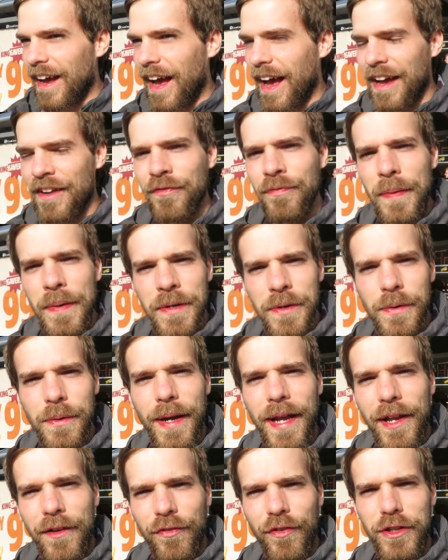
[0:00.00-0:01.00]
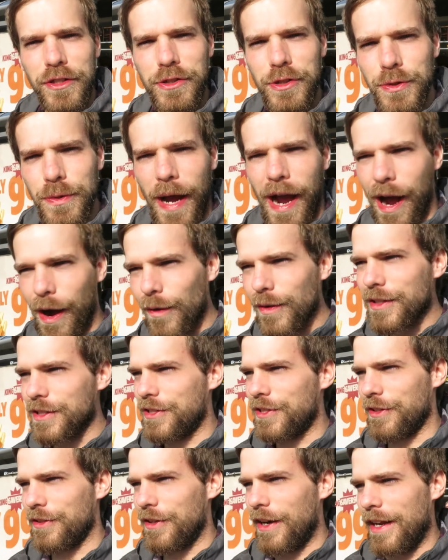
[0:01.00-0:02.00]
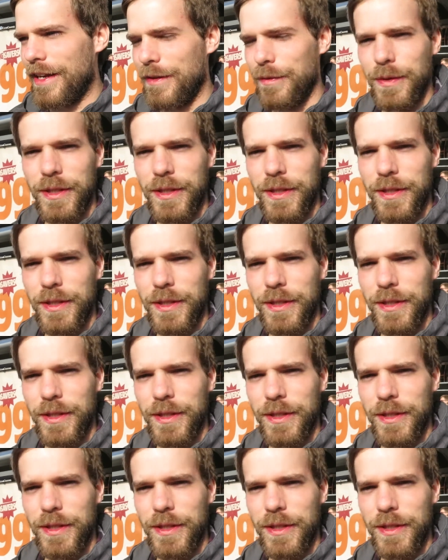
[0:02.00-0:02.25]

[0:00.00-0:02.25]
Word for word: I've been awake for two hours already,